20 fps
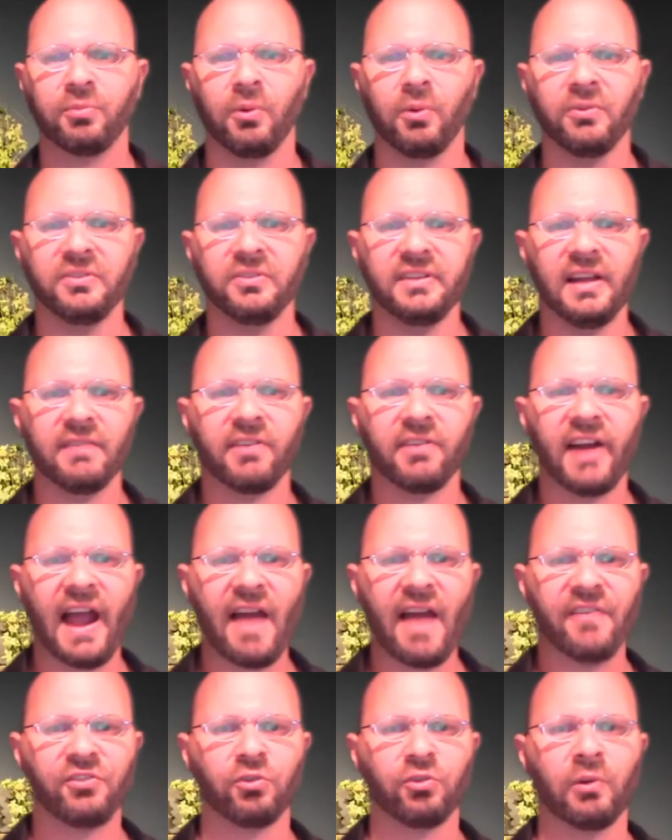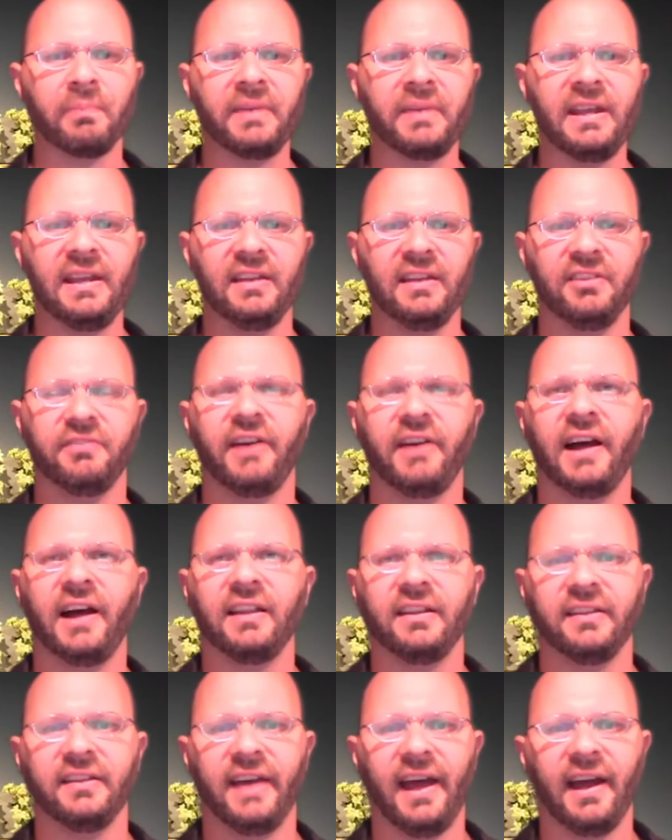will never have to repeat his
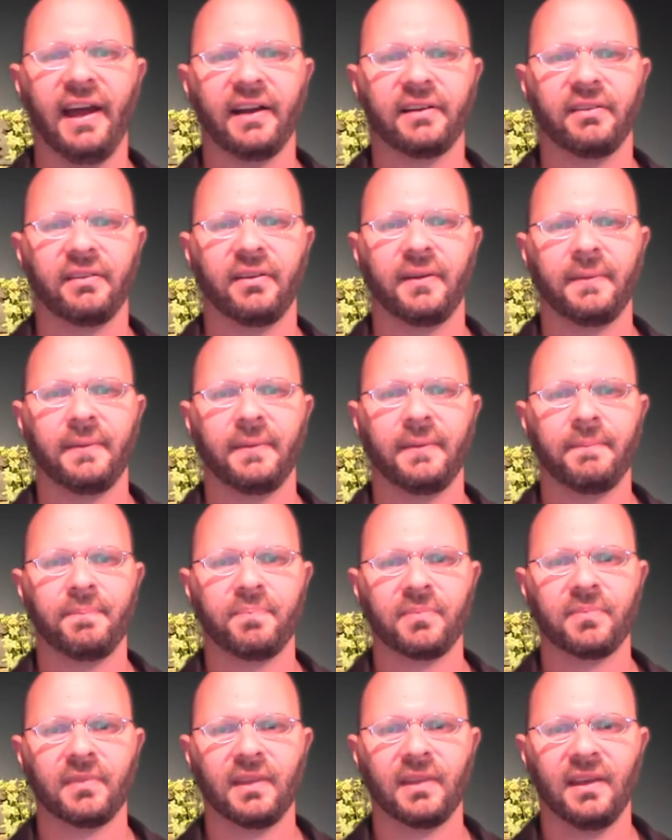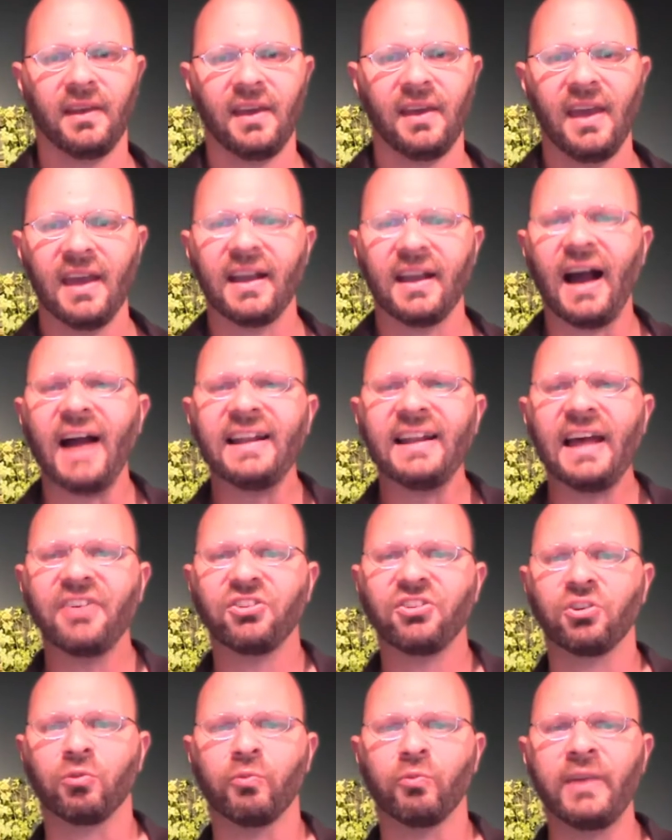violent act. God has
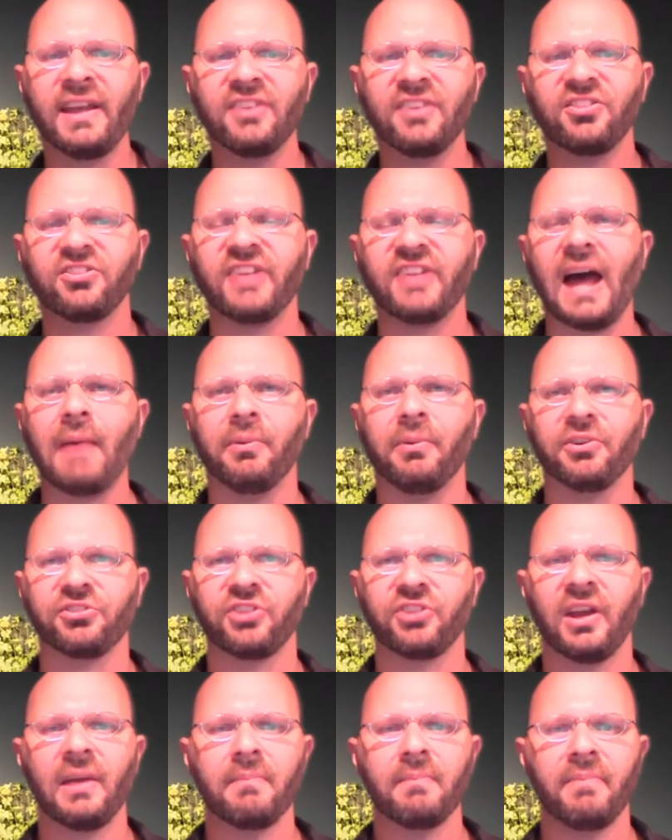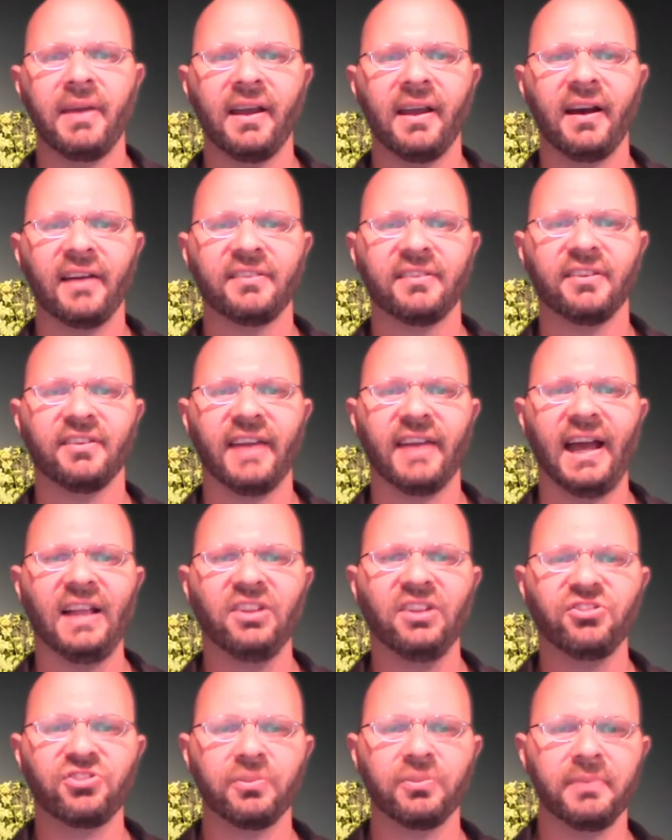to reestablish Pinchas'
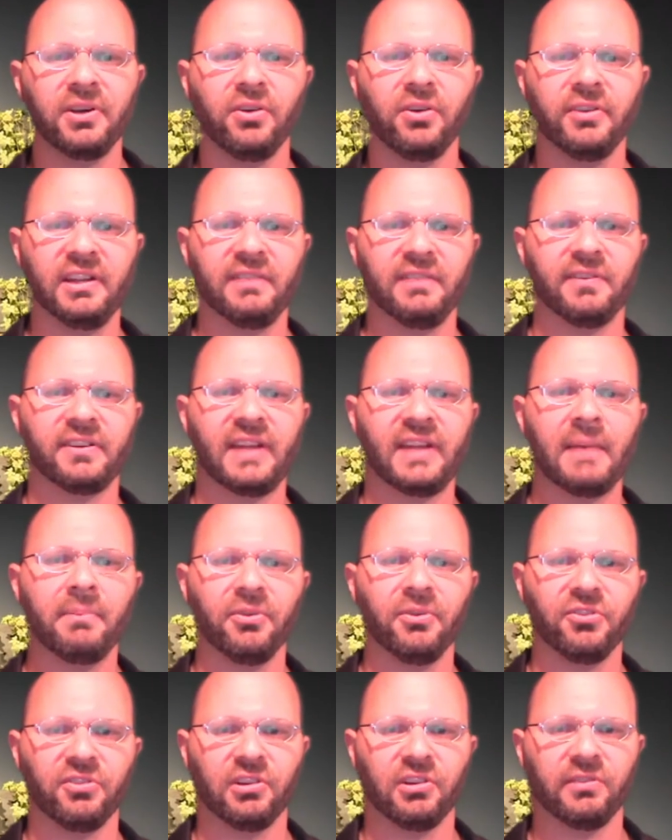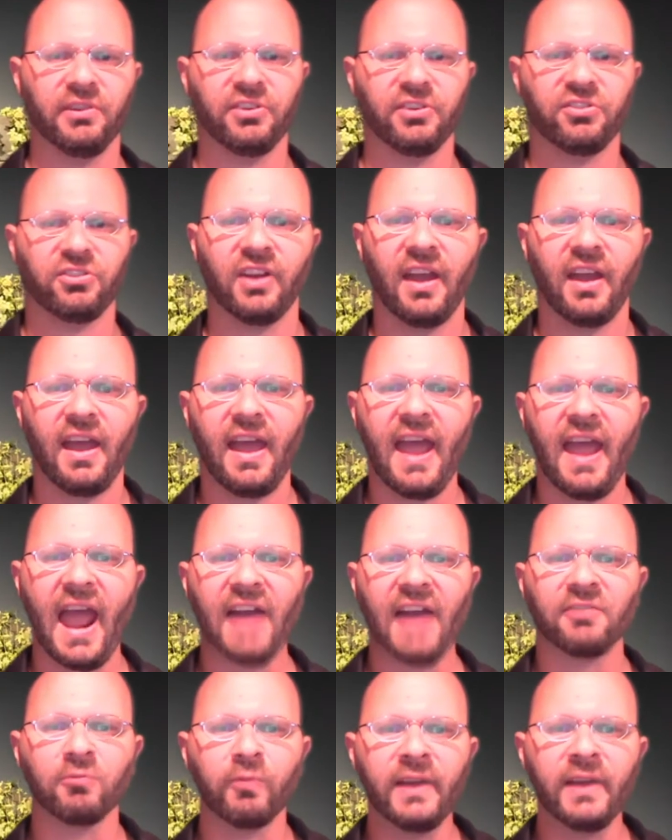eligibility for temple service
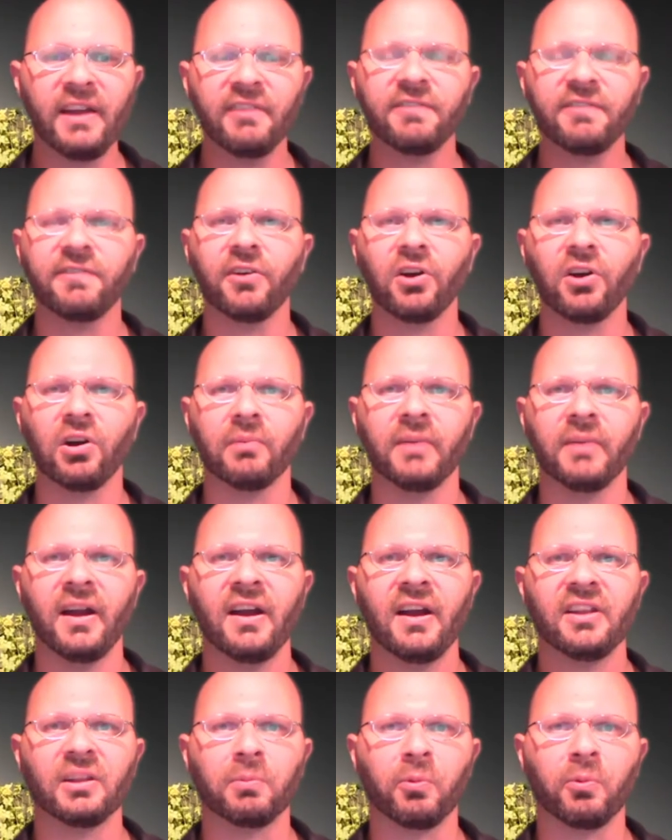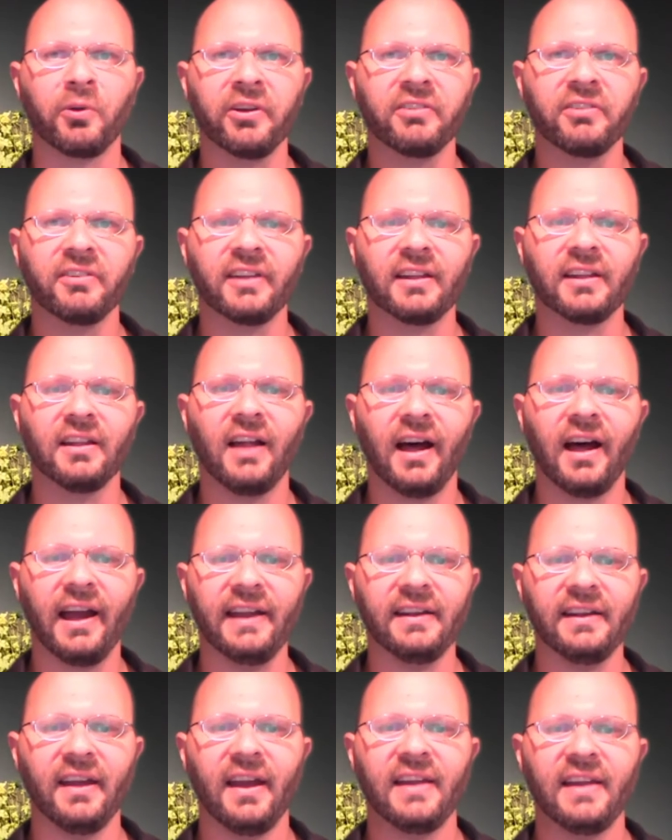and reaffirm the priestly
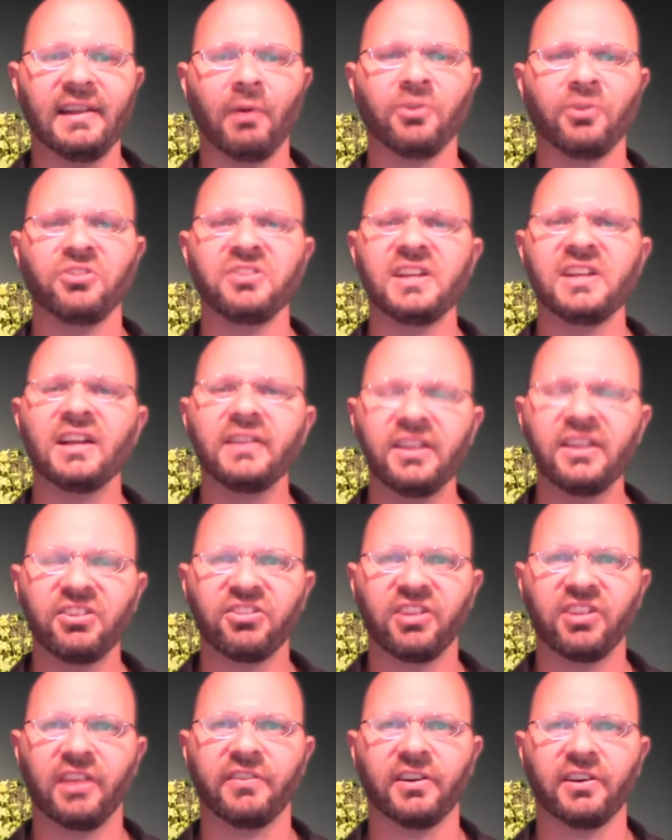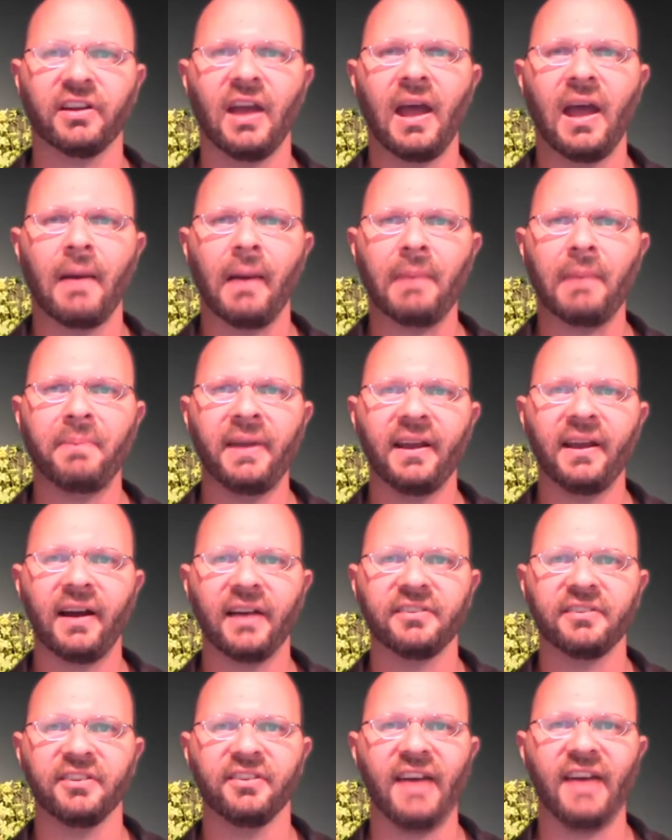line that was nearly severed by
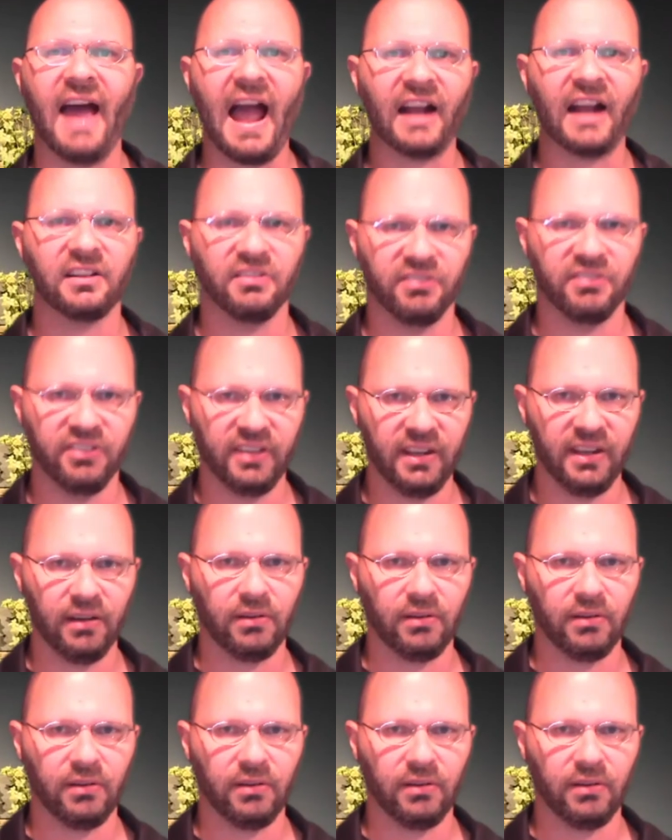Pinchas' act of zeal.